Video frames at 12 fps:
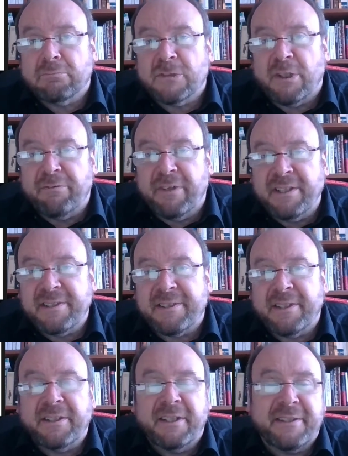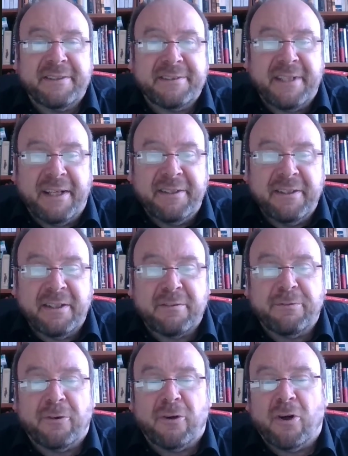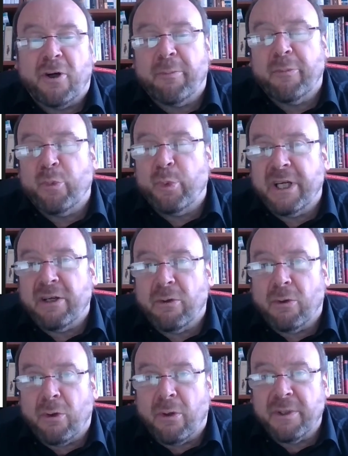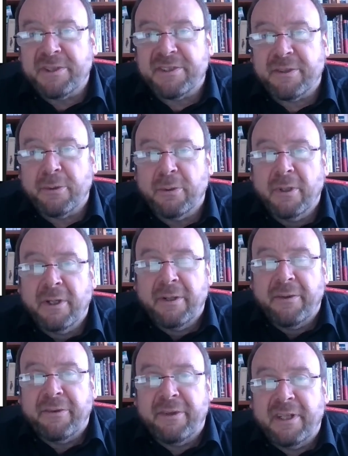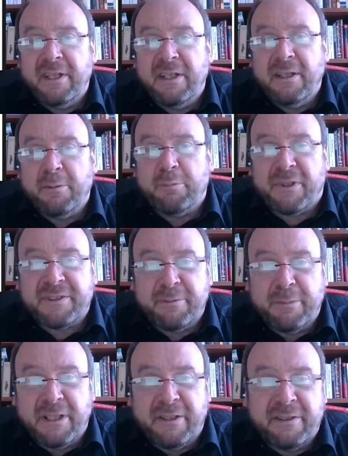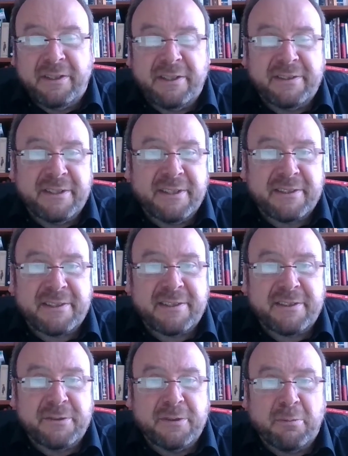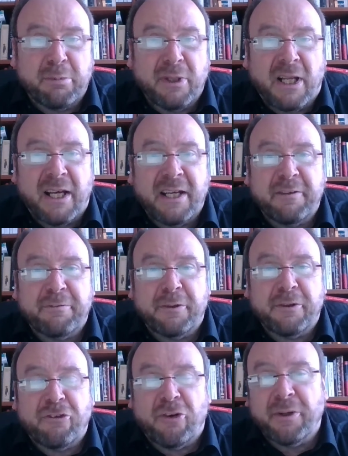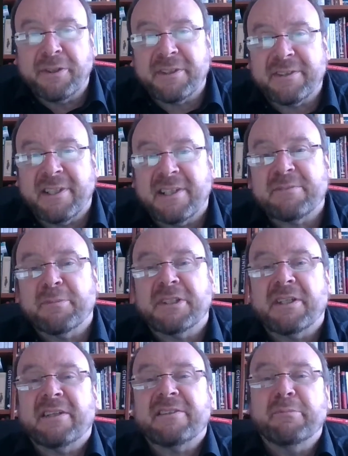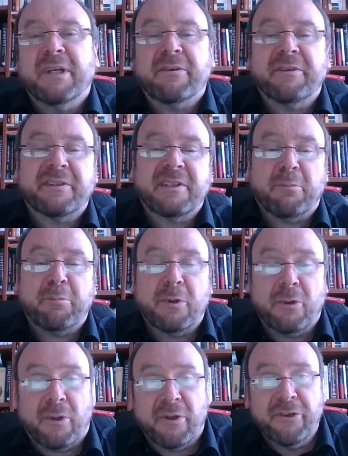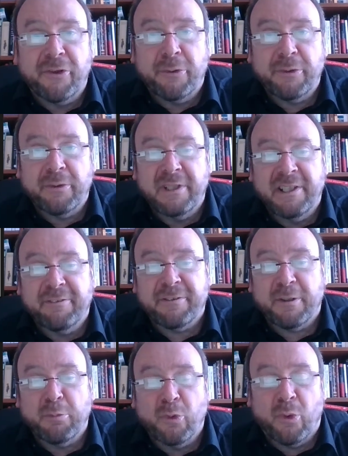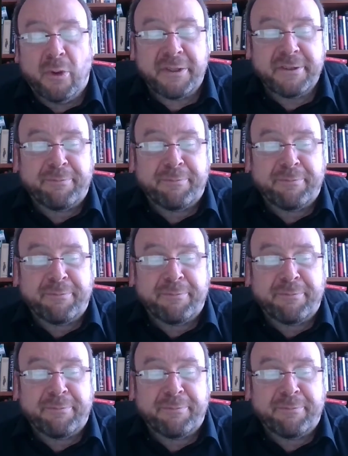convincing extended form where also the possibility exists to apply for joint assessment as a married couple, although you live abroad.